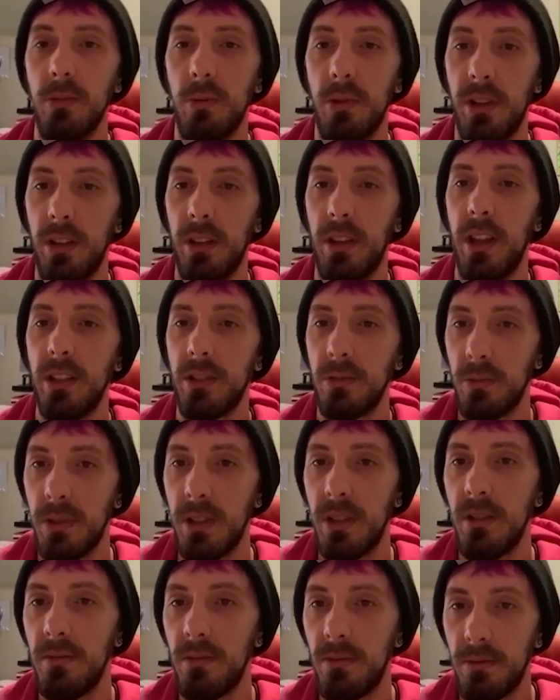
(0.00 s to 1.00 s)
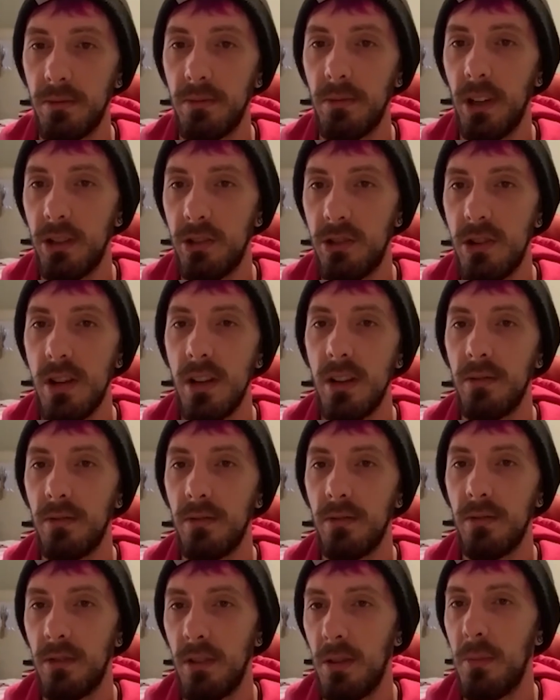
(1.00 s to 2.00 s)
one, unless we've achieved
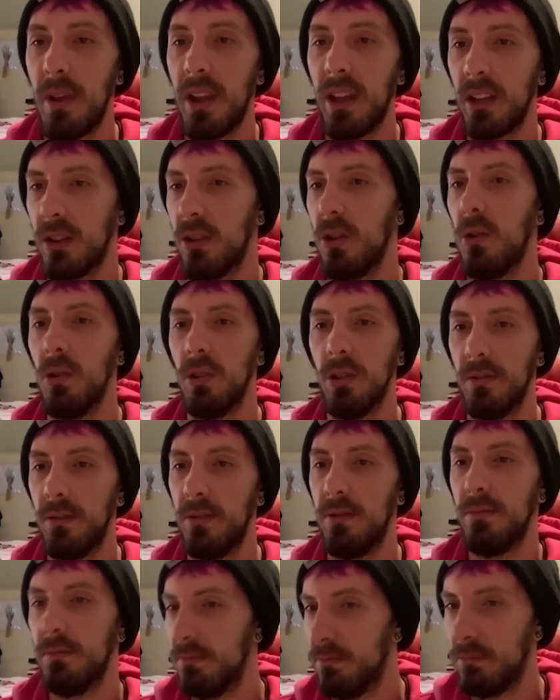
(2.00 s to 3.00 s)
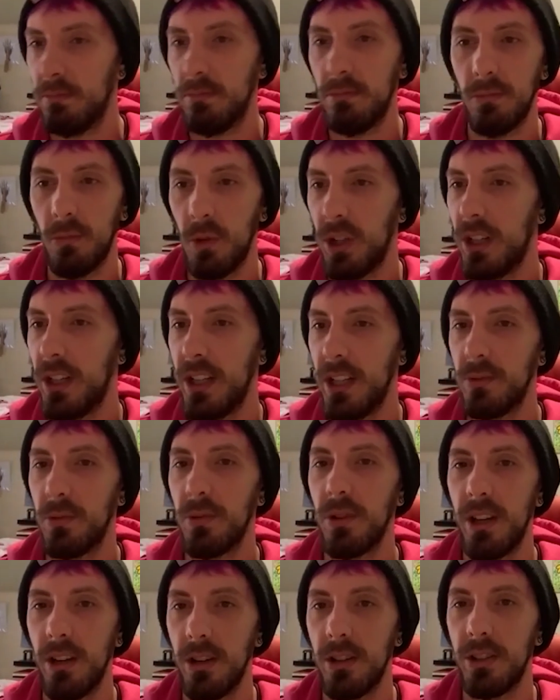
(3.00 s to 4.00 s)
the main goal of what it is we're
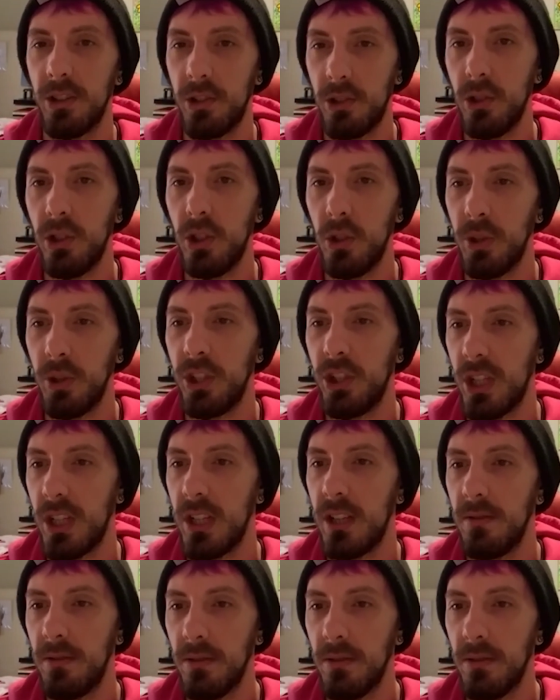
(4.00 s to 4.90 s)
here to achieve.